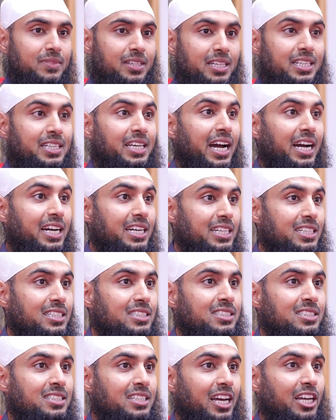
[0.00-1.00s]
It
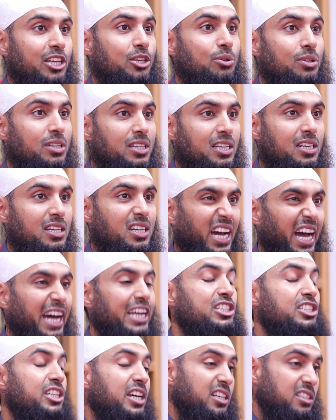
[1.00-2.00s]
carries a unique
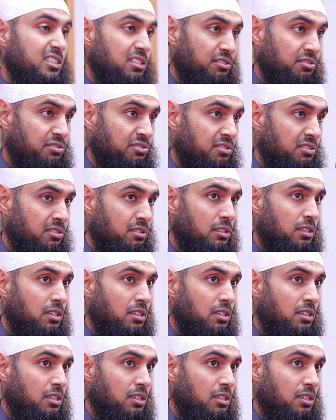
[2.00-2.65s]
adjective.